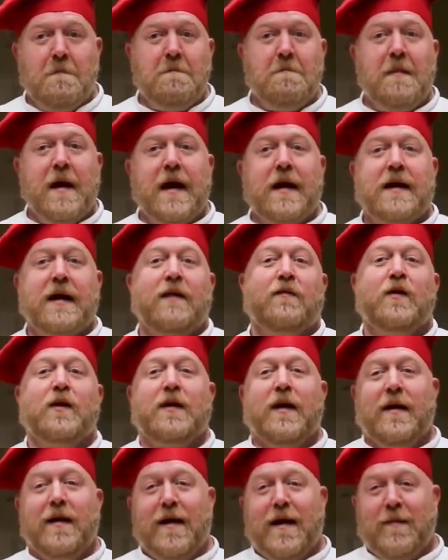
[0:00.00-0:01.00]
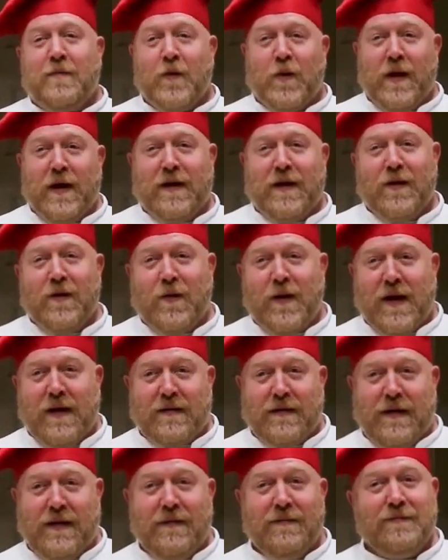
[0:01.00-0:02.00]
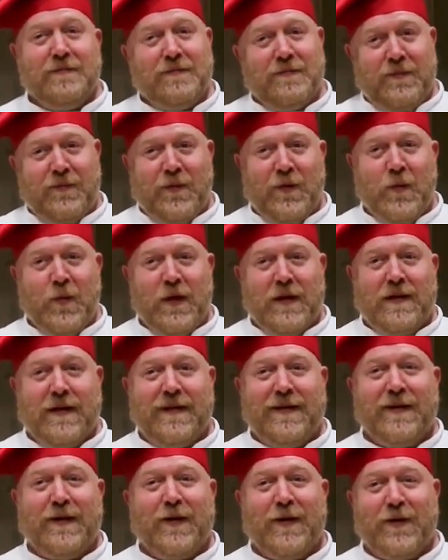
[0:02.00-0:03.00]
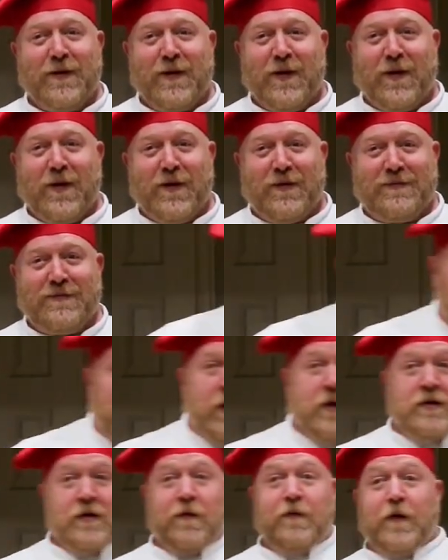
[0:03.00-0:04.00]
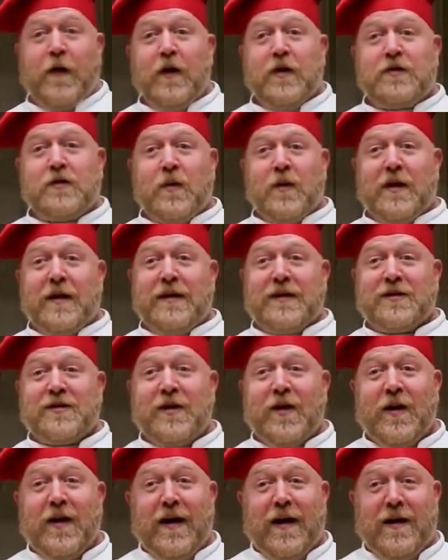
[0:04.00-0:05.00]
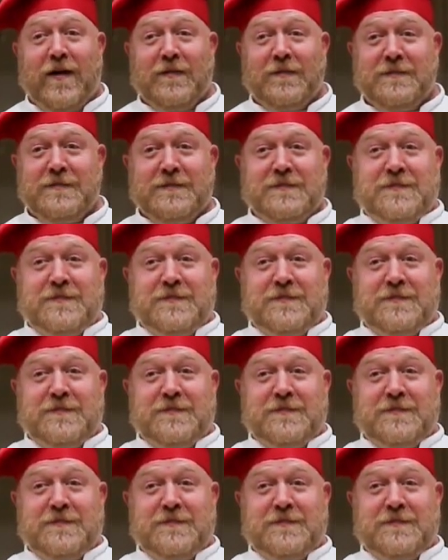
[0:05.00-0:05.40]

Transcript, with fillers: make everything operate correctly within the little girl. So first we're gonna start out